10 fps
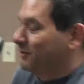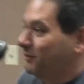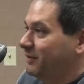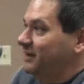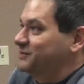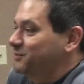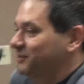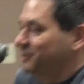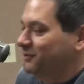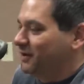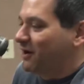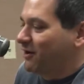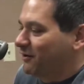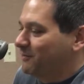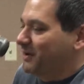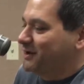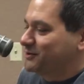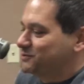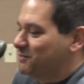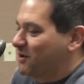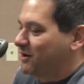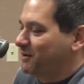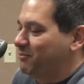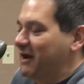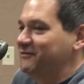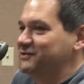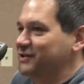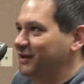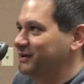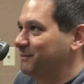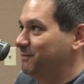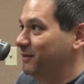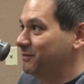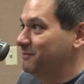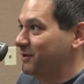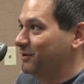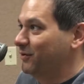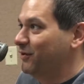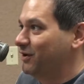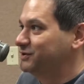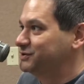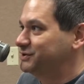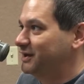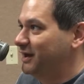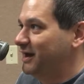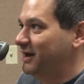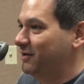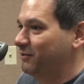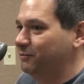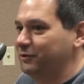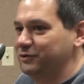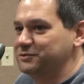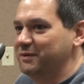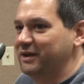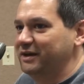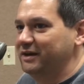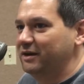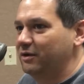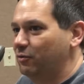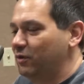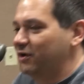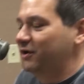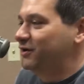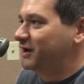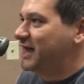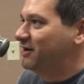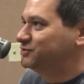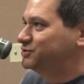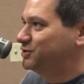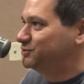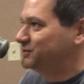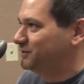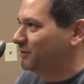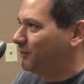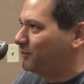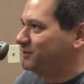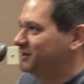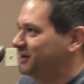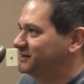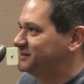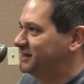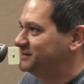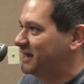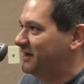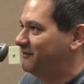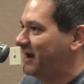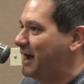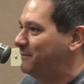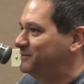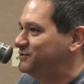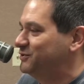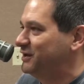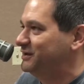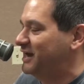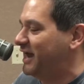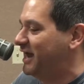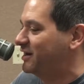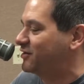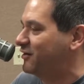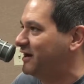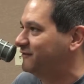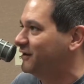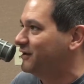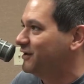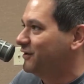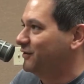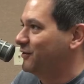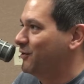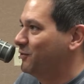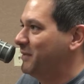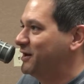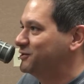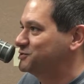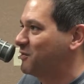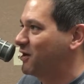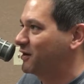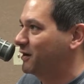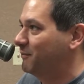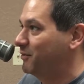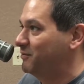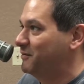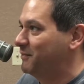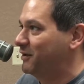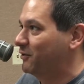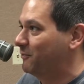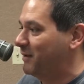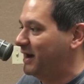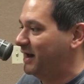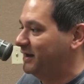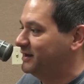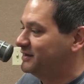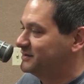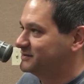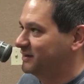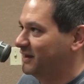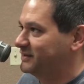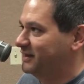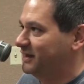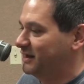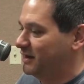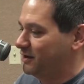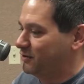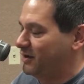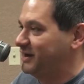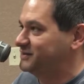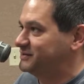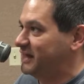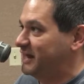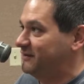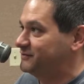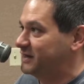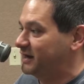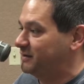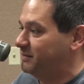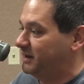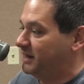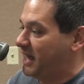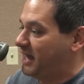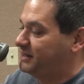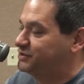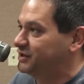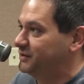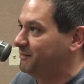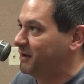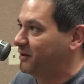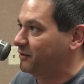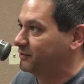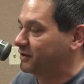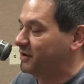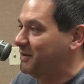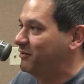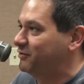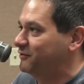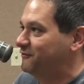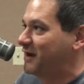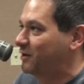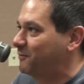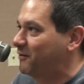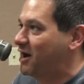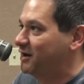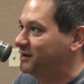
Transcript: Well, yes, we're doing our Maker's Mark Private Selected Bourbon Barrel launch. There's been 100 accounts chosen in the whole United States to have an opportunity to handcraft their own Maker's Mark Bourbon Barrel by selecting an array of staves that could be aged in the barrel to come out with your final product.